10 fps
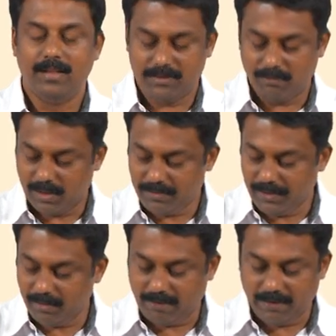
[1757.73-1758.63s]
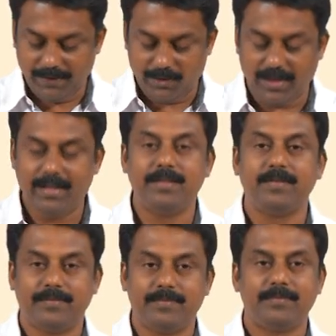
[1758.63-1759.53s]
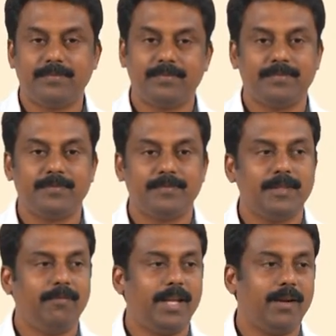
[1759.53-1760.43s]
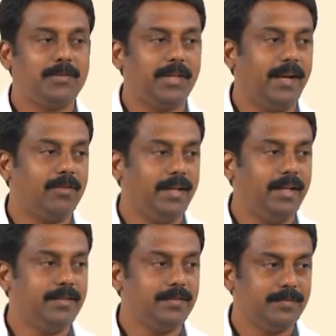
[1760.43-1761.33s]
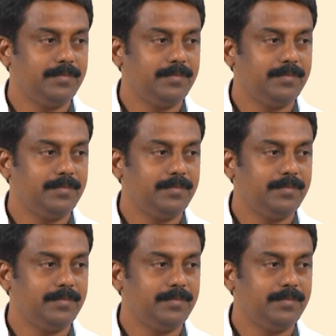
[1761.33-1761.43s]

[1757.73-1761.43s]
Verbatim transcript: So, once we know wire feed rate, we can also calculate